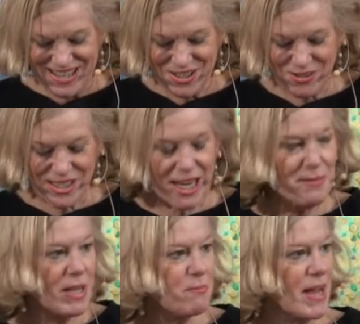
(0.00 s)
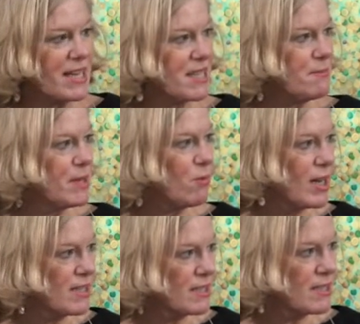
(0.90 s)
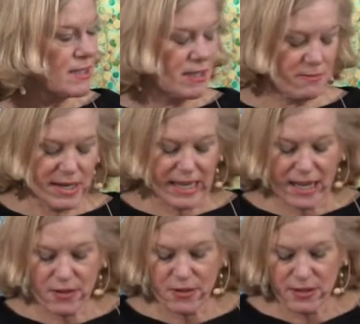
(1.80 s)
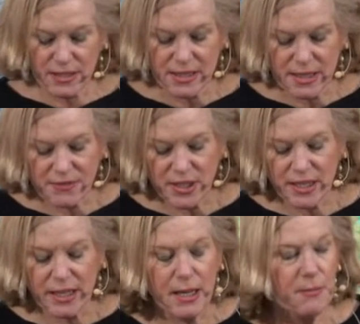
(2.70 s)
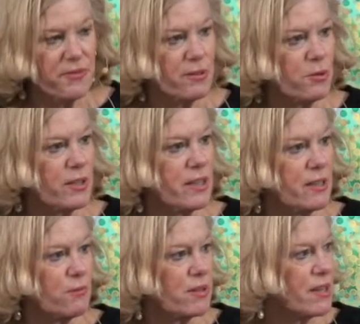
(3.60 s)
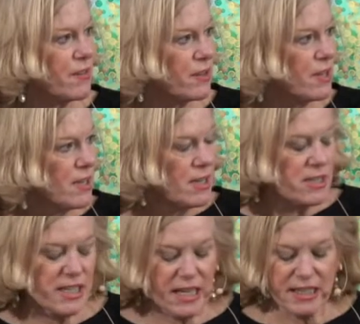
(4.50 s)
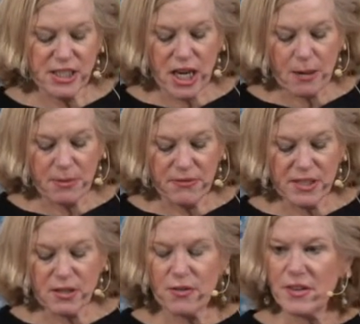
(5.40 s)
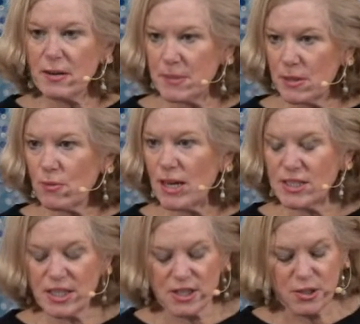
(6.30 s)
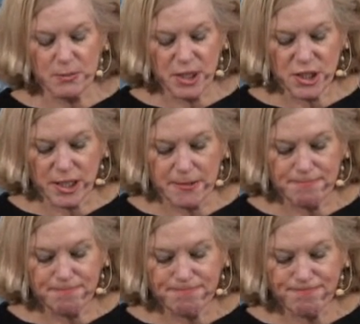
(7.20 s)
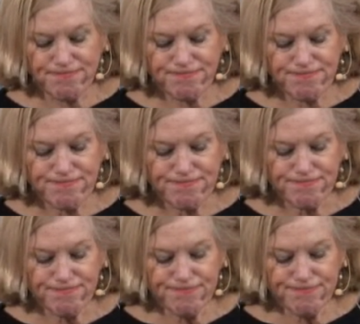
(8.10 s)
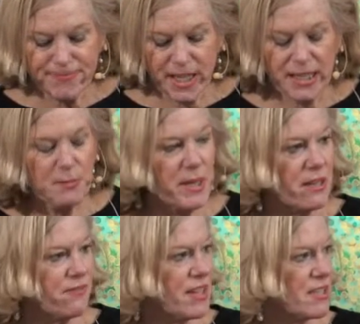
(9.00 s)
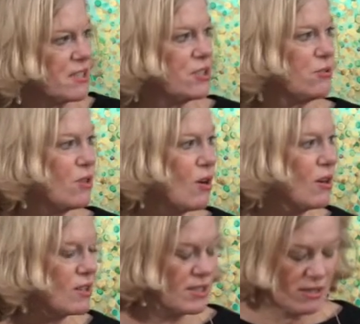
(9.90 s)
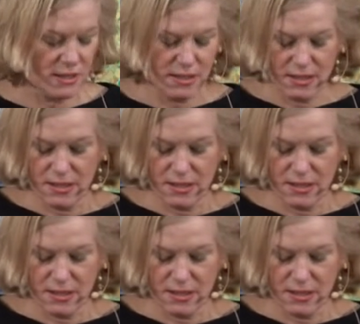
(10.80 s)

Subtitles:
So it's time to get back to the Midwest in my late 30s after getting comfortable again with another solid job in physical therapy in Rochester, Michigan. Had the picket fence, the 2 dogs,